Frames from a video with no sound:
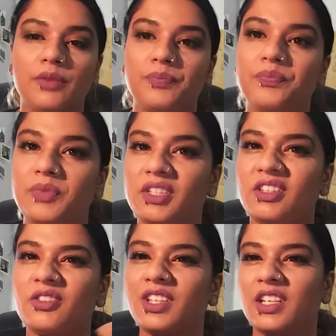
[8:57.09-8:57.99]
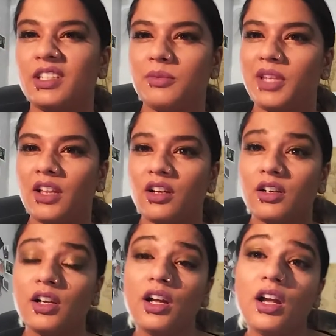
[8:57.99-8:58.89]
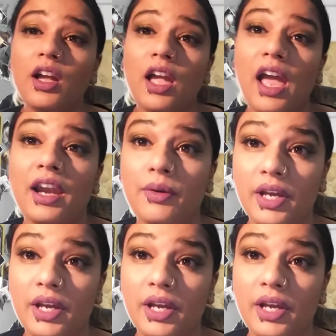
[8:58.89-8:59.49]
gonna leave it here. Because I don't think it needs to be that long.